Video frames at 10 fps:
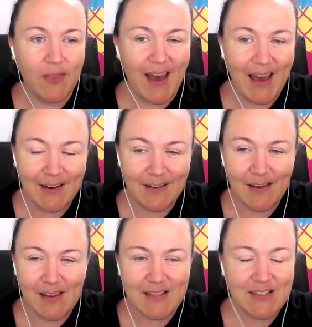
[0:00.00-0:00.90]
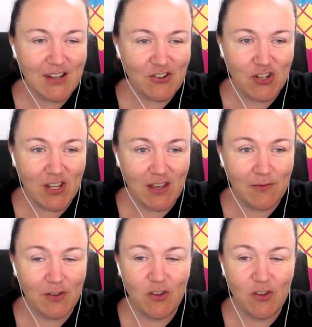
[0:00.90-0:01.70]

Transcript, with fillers: That is such a gift,